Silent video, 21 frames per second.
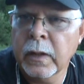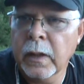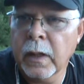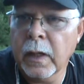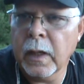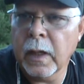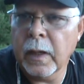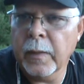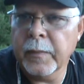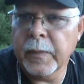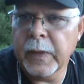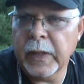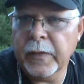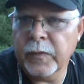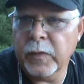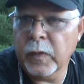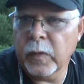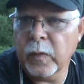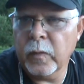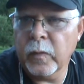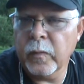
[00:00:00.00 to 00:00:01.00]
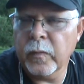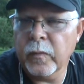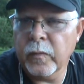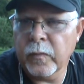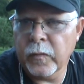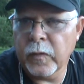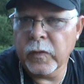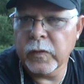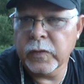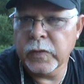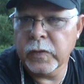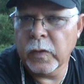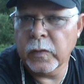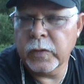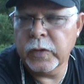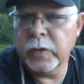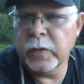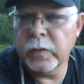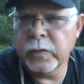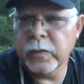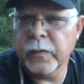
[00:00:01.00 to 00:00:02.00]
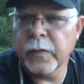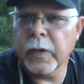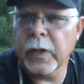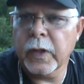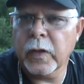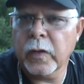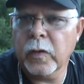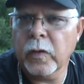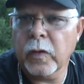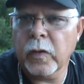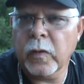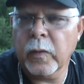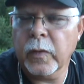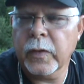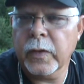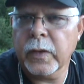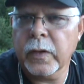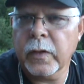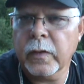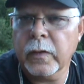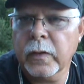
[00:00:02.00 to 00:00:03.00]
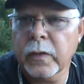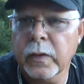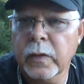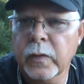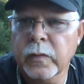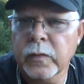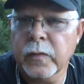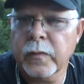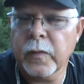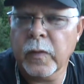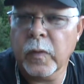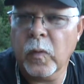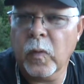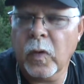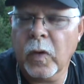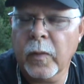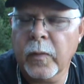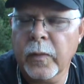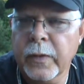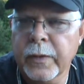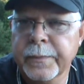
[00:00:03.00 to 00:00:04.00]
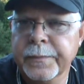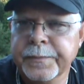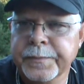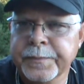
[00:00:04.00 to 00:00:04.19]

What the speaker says: if you so choose, if you're going to cook with it or use it for warmth.